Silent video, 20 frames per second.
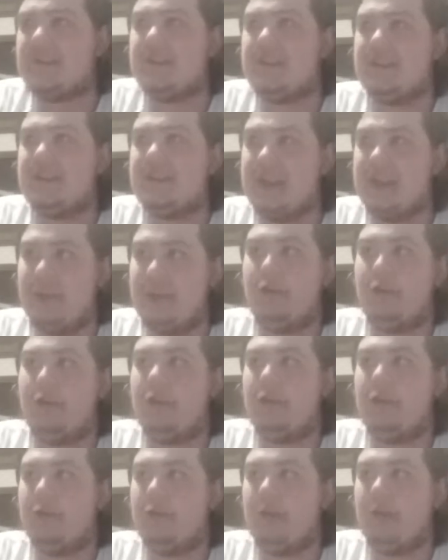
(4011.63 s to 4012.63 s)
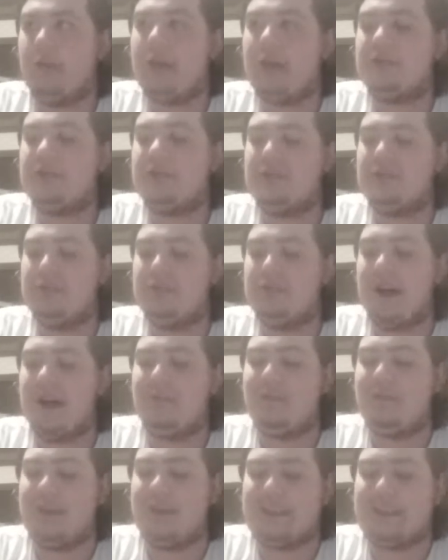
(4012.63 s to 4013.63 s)
of the devil, why would you not
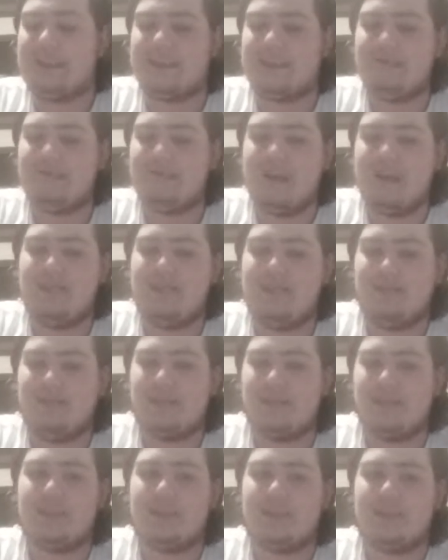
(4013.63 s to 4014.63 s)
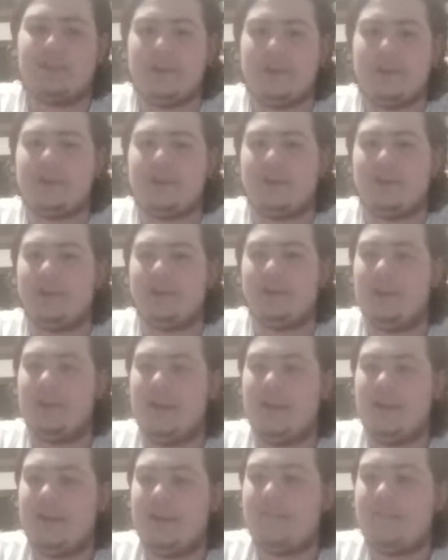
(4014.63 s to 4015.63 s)
make that the main villain creature?
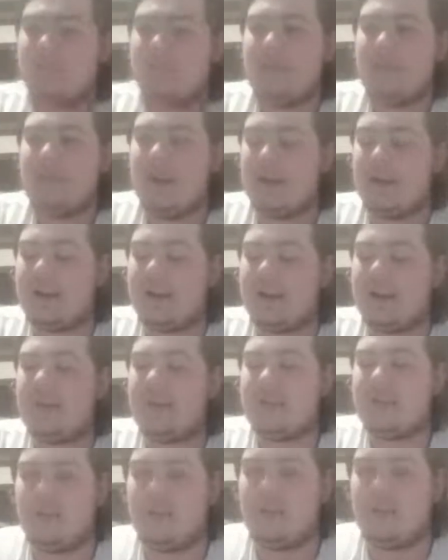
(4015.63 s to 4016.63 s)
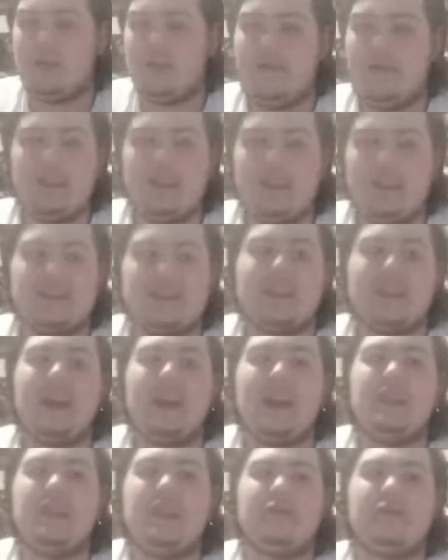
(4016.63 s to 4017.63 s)
Kind of like the Griffin
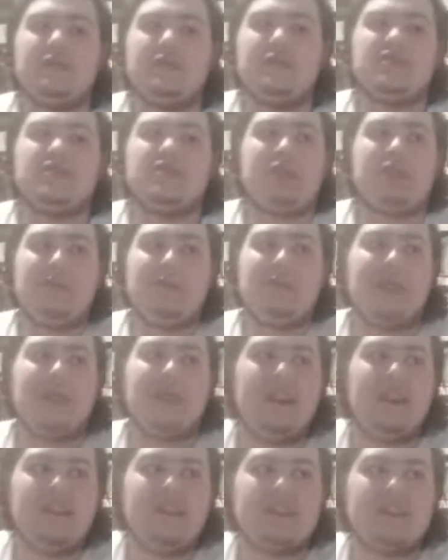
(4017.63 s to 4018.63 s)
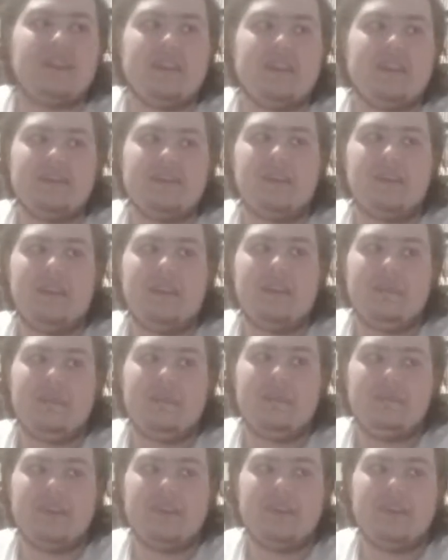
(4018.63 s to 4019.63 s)
design from the scrap 90s Godzilla from
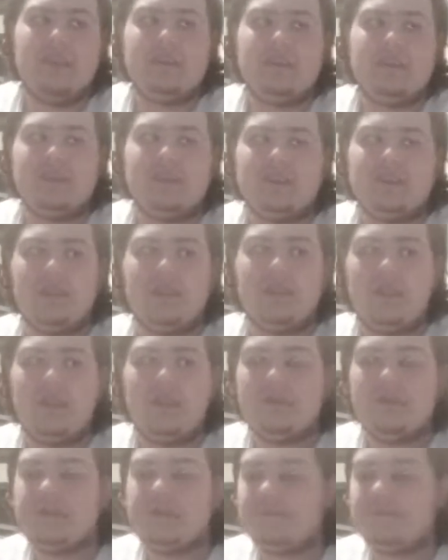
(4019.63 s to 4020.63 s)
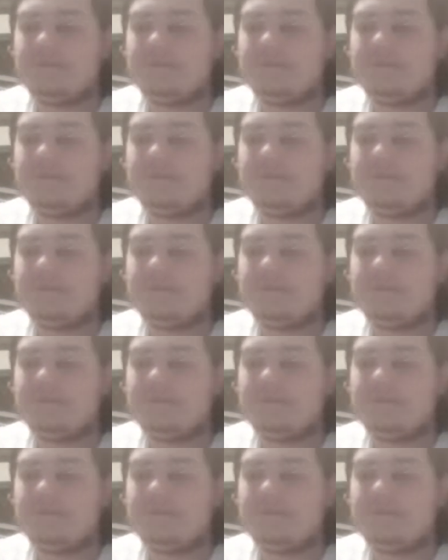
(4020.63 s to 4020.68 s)
Stan Winston Studios.